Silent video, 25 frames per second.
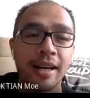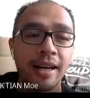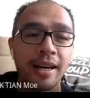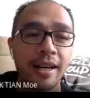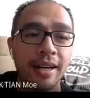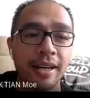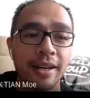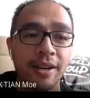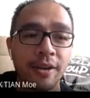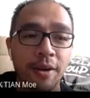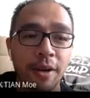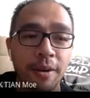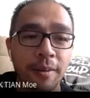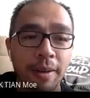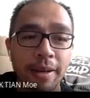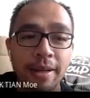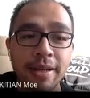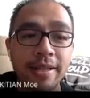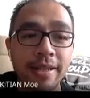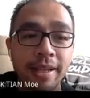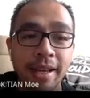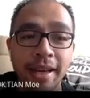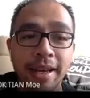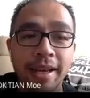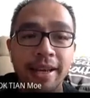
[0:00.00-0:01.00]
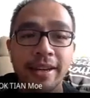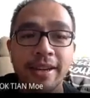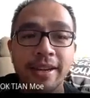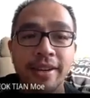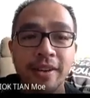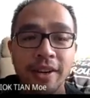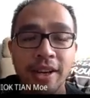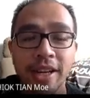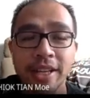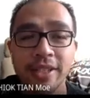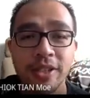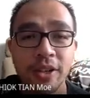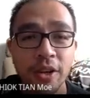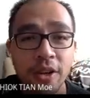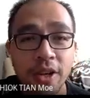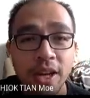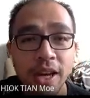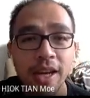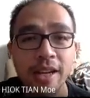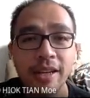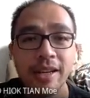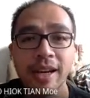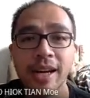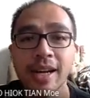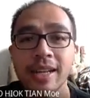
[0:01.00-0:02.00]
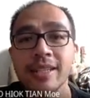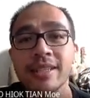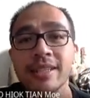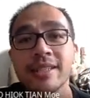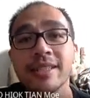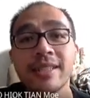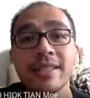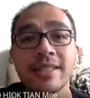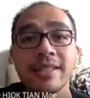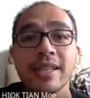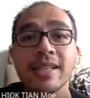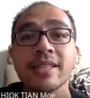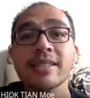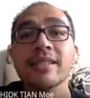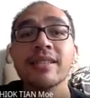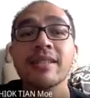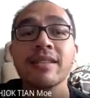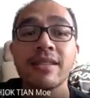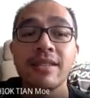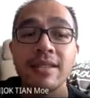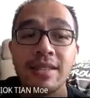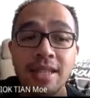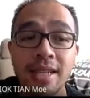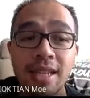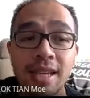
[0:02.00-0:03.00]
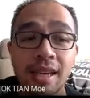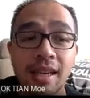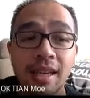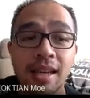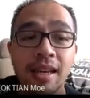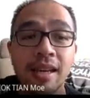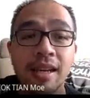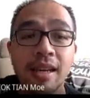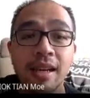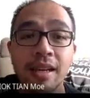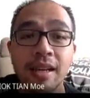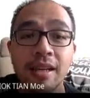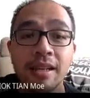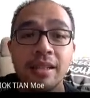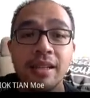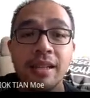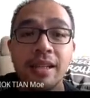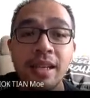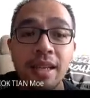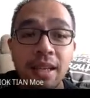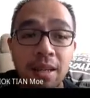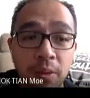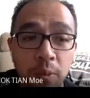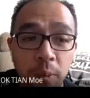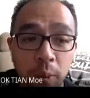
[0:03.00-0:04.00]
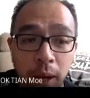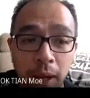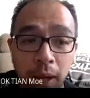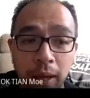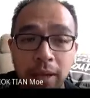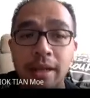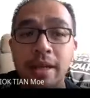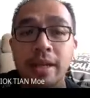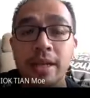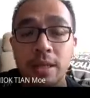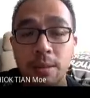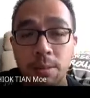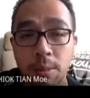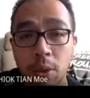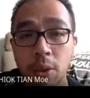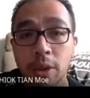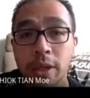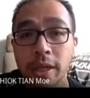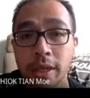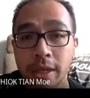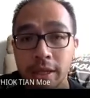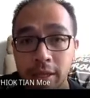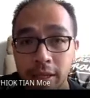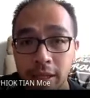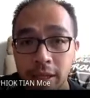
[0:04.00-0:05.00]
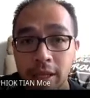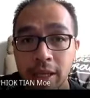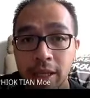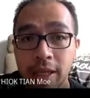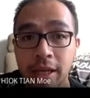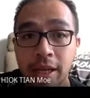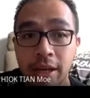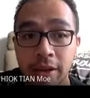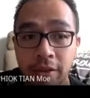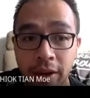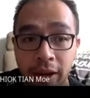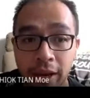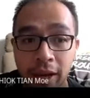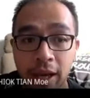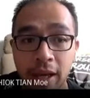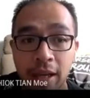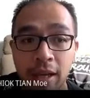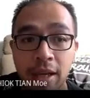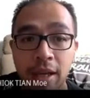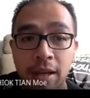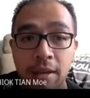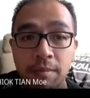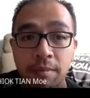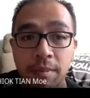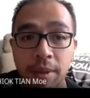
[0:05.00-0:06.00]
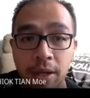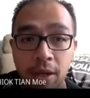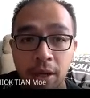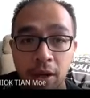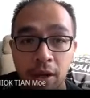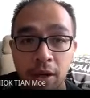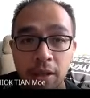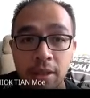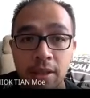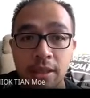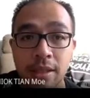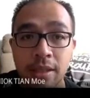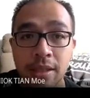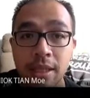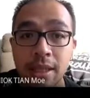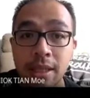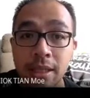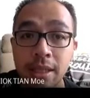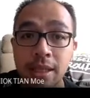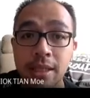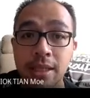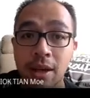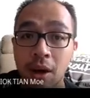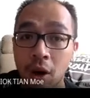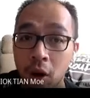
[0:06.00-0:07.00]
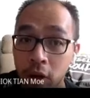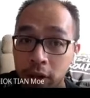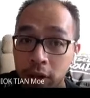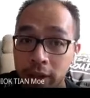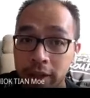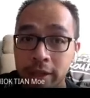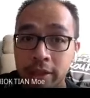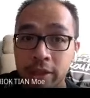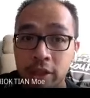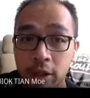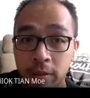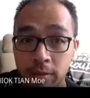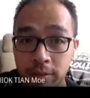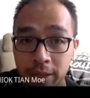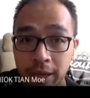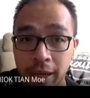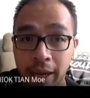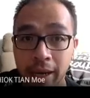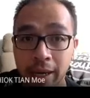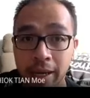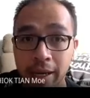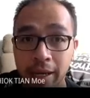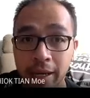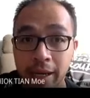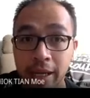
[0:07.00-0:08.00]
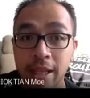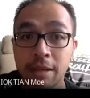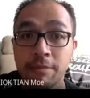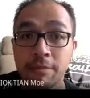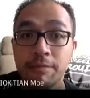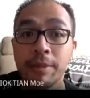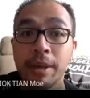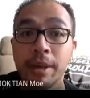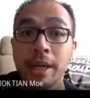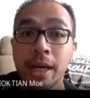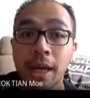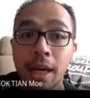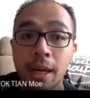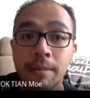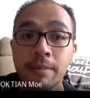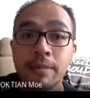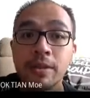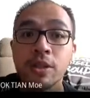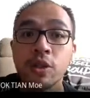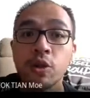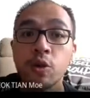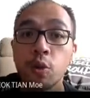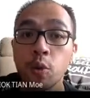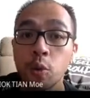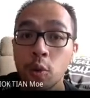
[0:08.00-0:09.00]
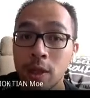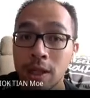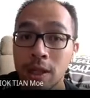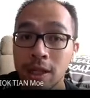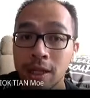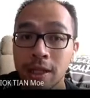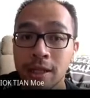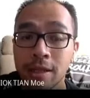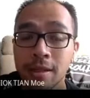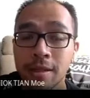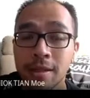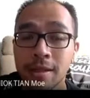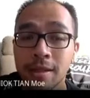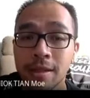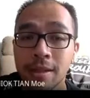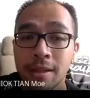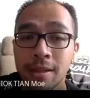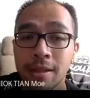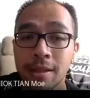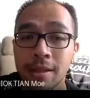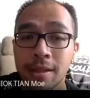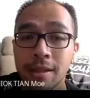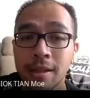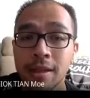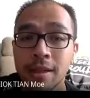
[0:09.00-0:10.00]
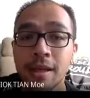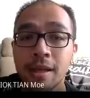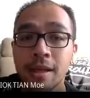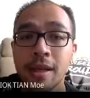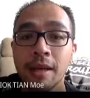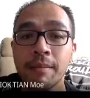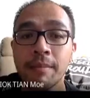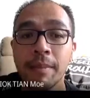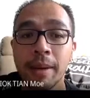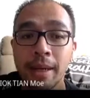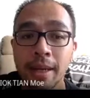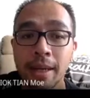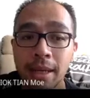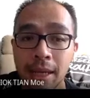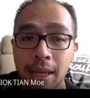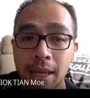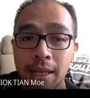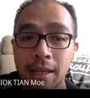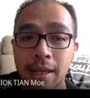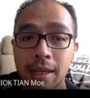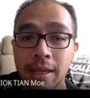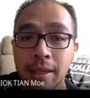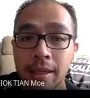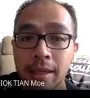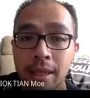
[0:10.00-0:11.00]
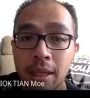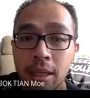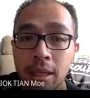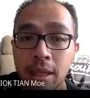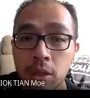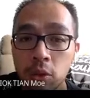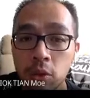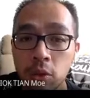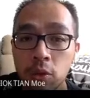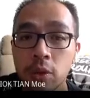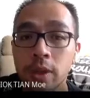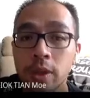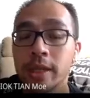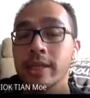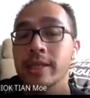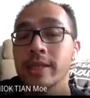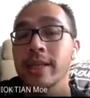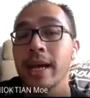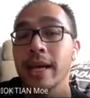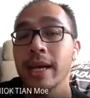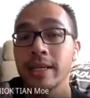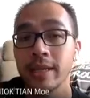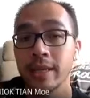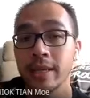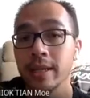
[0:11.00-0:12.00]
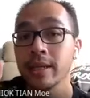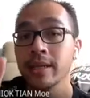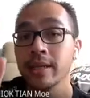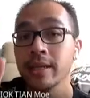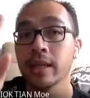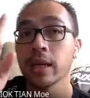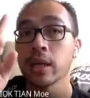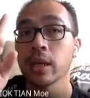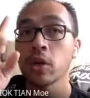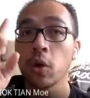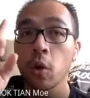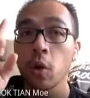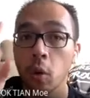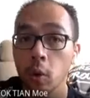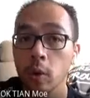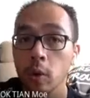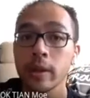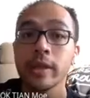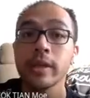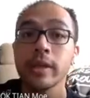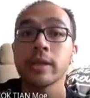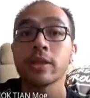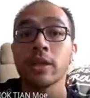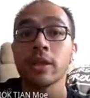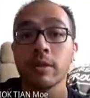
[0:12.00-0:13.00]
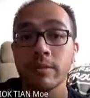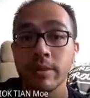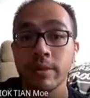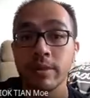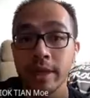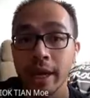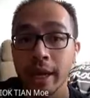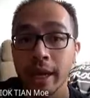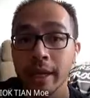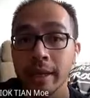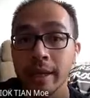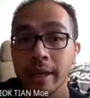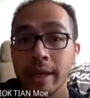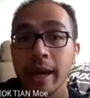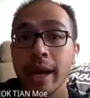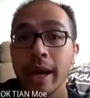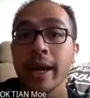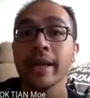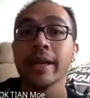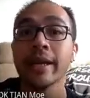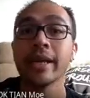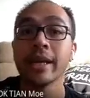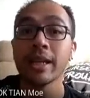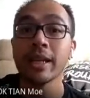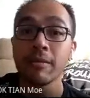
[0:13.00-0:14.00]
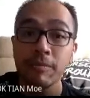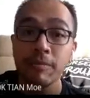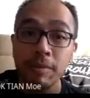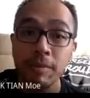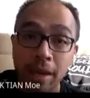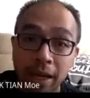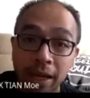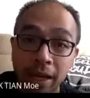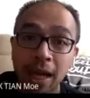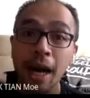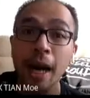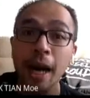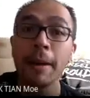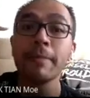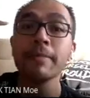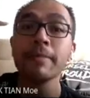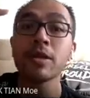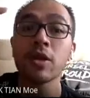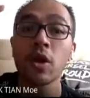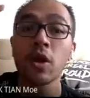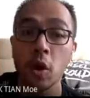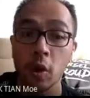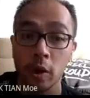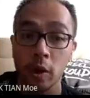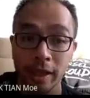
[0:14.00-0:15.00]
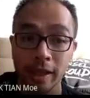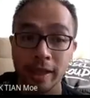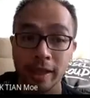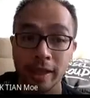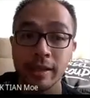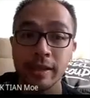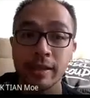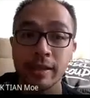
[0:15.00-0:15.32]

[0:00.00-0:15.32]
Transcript: what am I saying? Okay, sorry, the answer is actually C. T1 is more than T, correct? Because this is the hottest object. It becomes cooler. Manakala T2 is actually the coldest object and it becomes hotter.